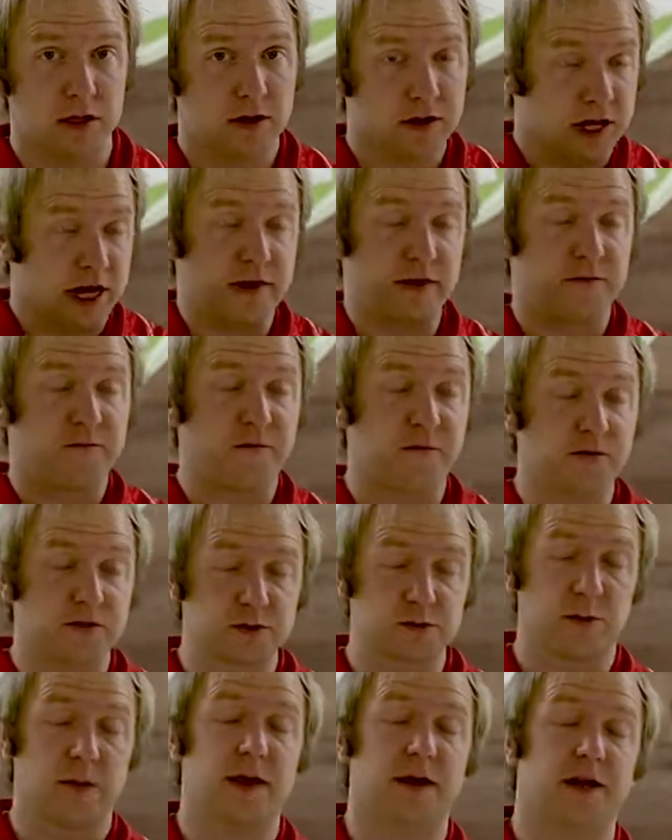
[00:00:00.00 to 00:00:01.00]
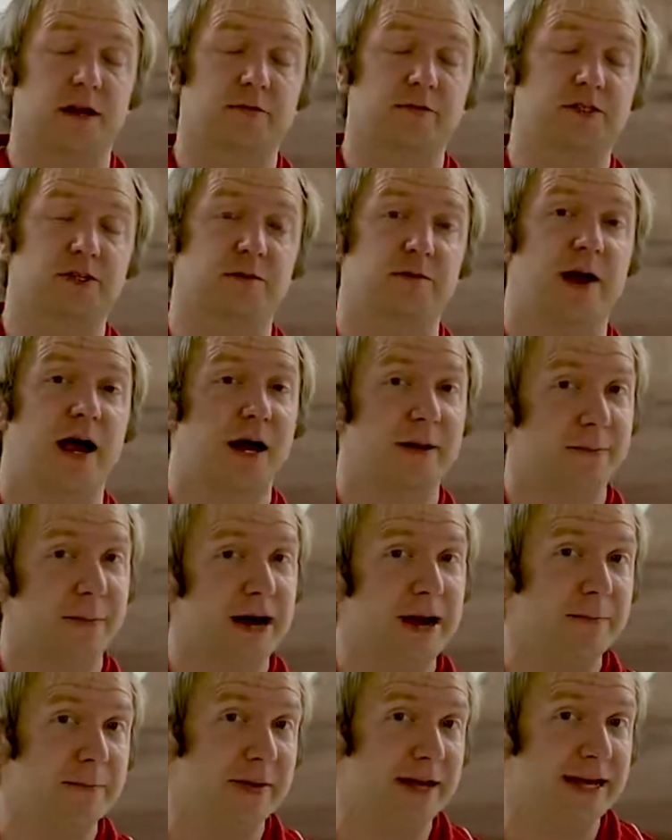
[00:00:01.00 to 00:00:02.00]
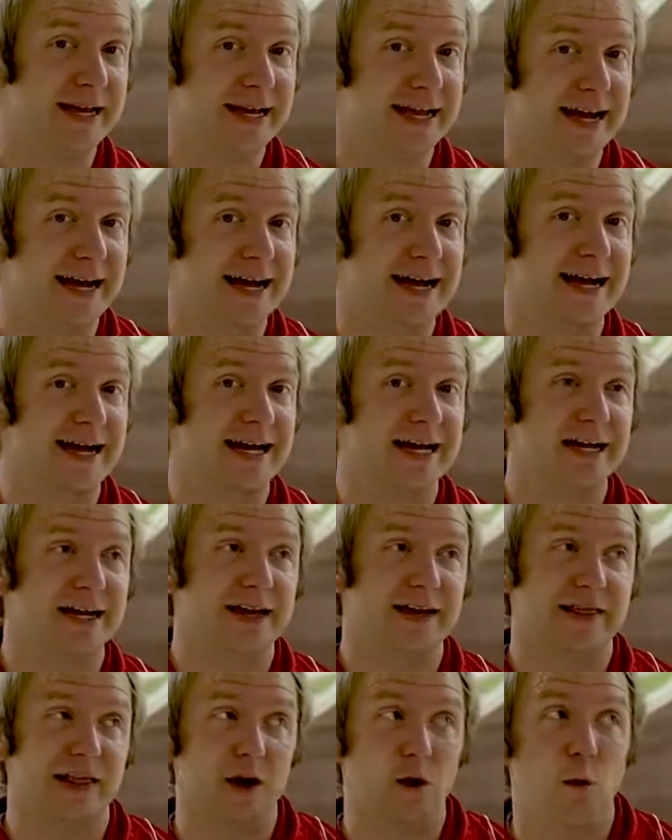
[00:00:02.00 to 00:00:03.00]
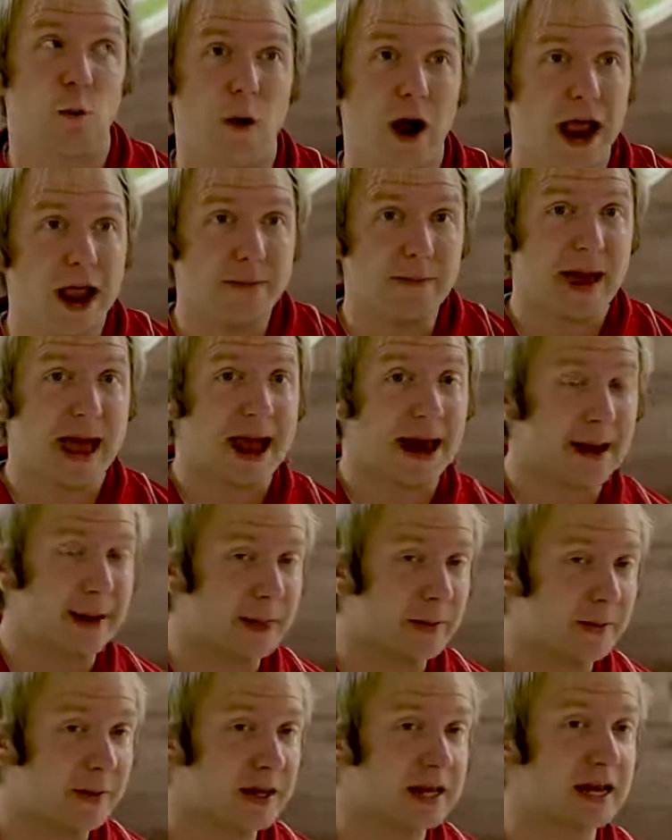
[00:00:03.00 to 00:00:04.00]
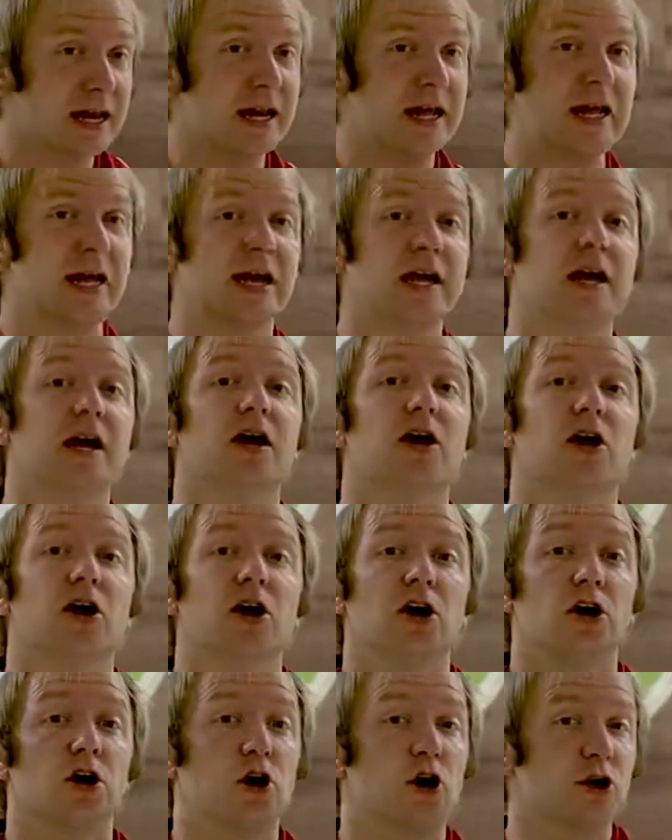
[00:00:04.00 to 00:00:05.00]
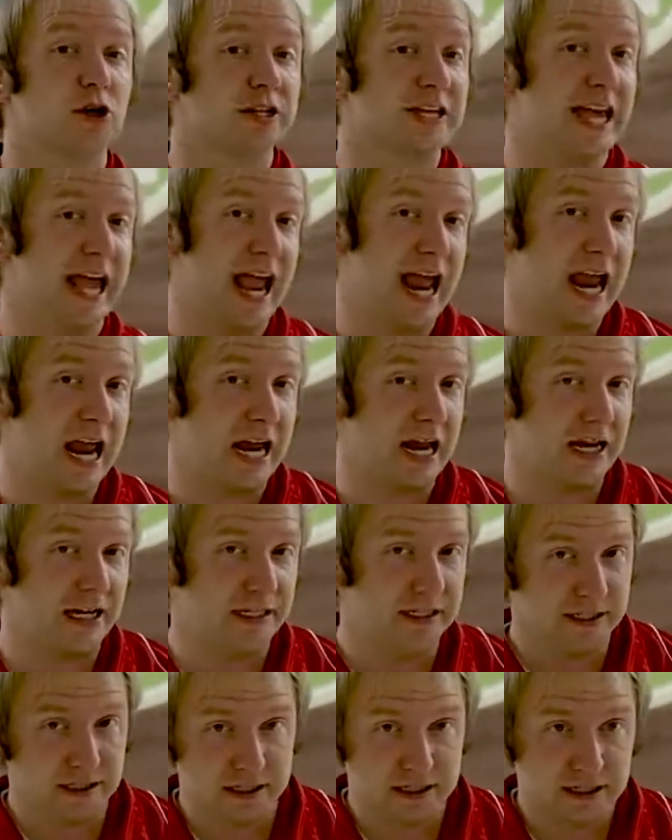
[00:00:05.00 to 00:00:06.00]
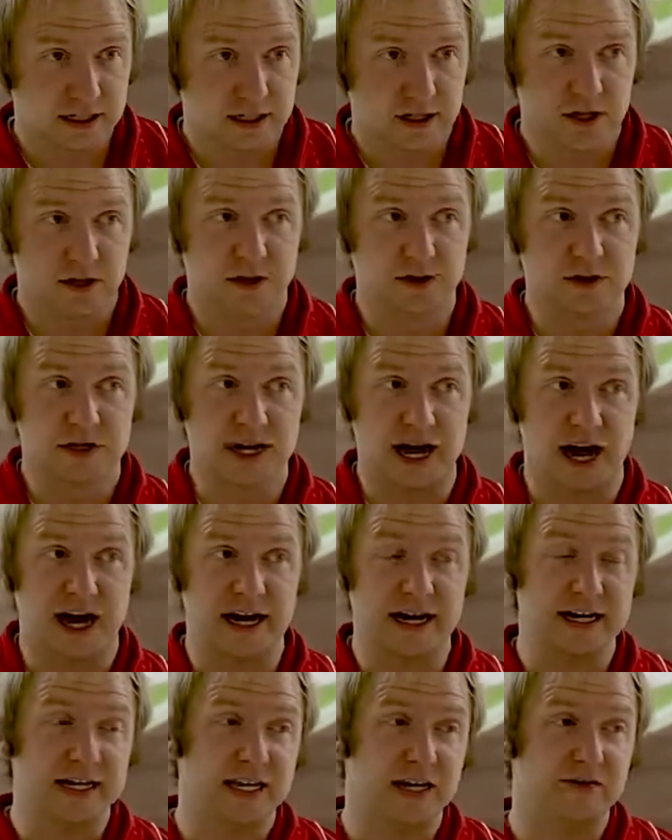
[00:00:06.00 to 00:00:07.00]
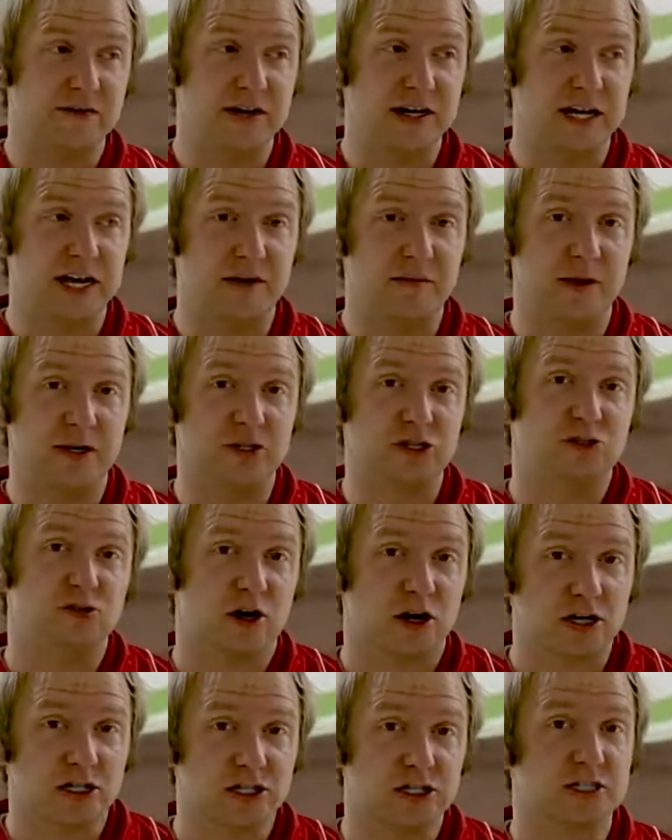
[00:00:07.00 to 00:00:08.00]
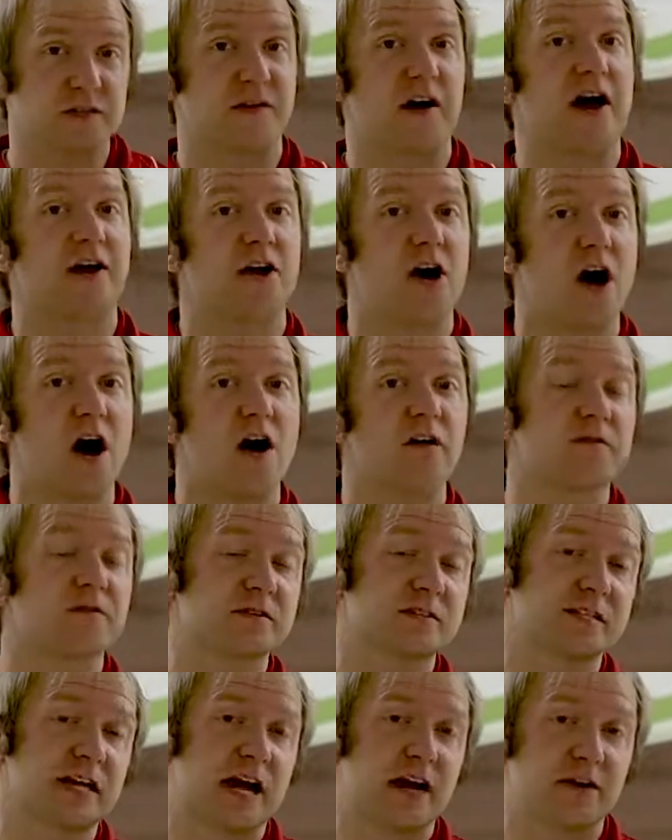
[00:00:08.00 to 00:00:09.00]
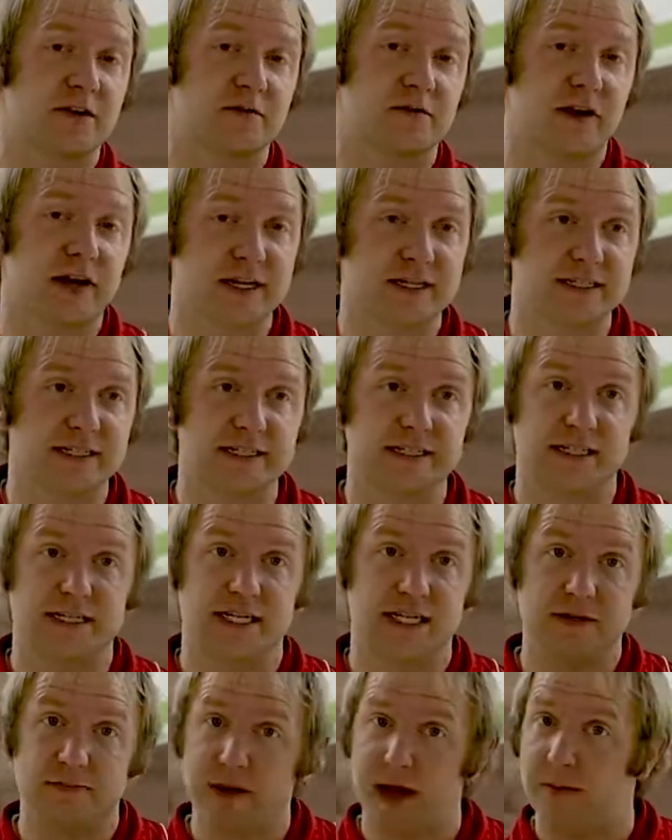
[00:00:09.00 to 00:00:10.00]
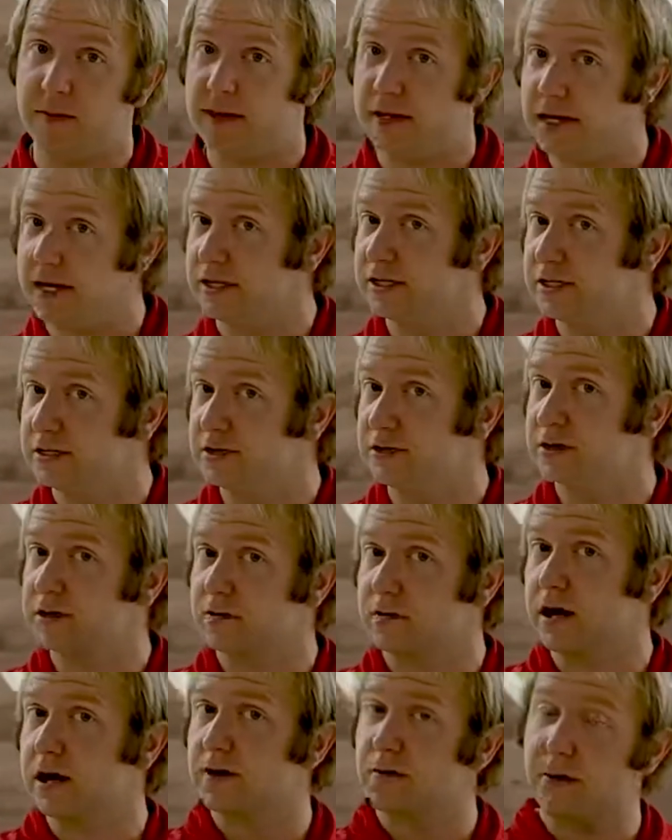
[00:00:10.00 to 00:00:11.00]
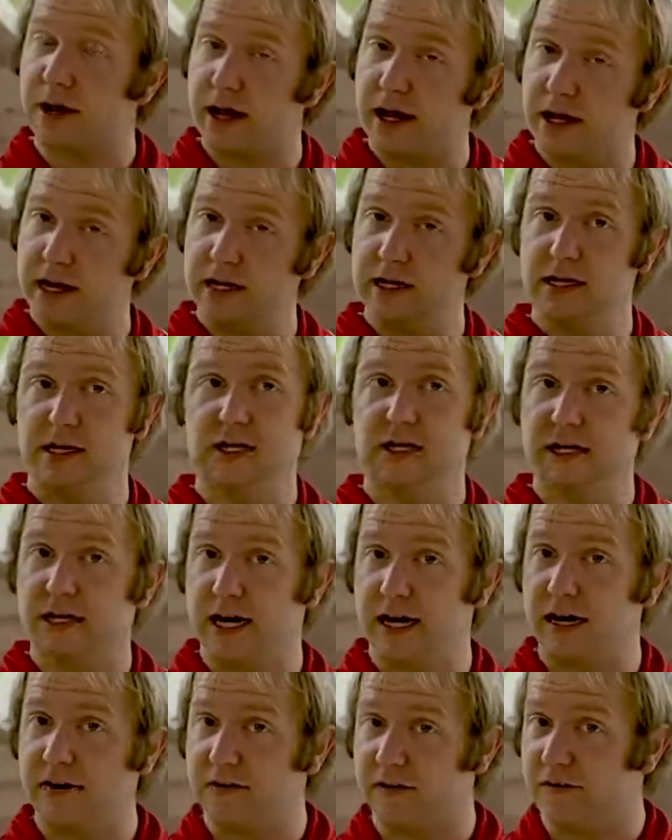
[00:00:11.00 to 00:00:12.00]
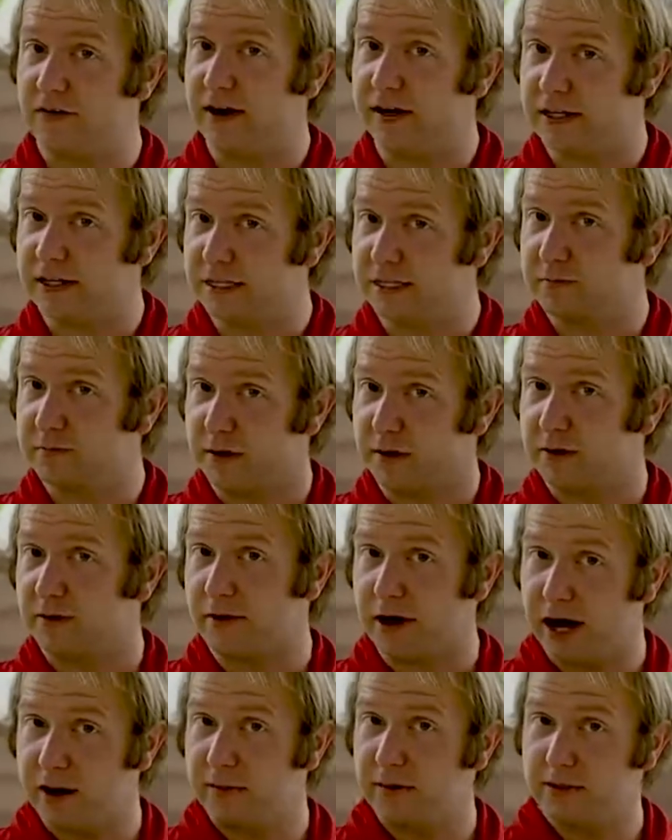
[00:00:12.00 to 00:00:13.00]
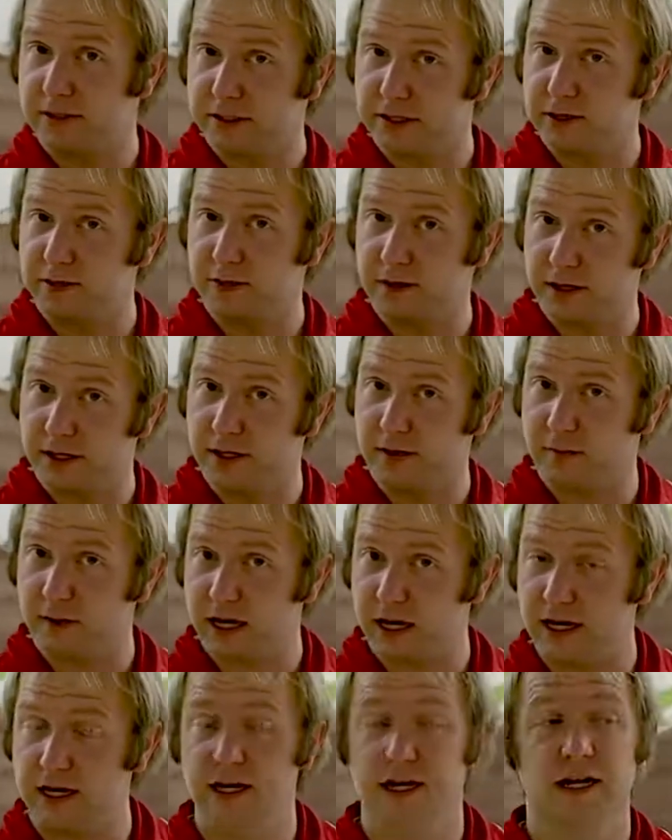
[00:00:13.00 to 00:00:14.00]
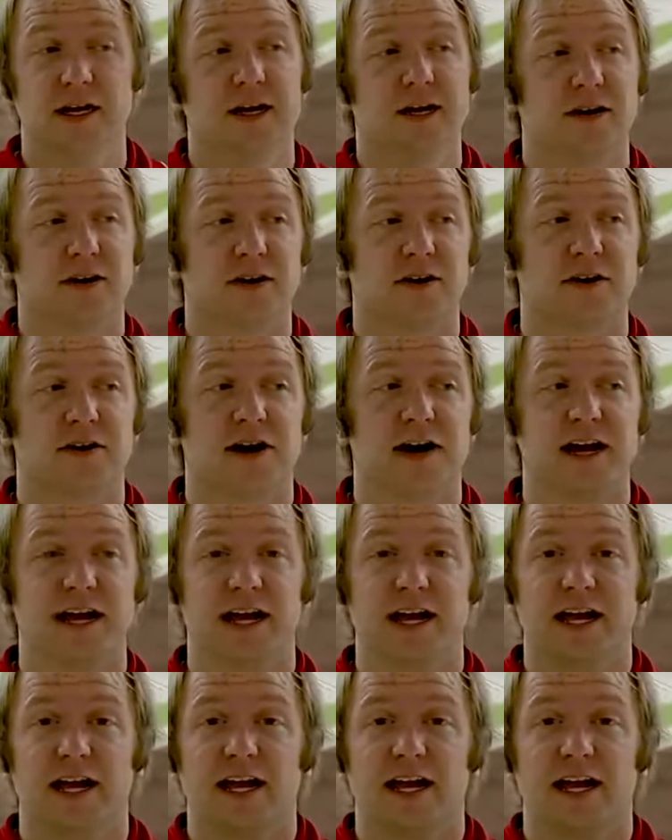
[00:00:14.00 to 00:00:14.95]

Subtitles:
Okay, the first one that comes to your mind might be a guy like way back at the beginning called Cain, who God had given him instructions of how to offer sacrifices, and he maybe didn't do it the right way. Kind of affected his brother Abel too a little bit. All right.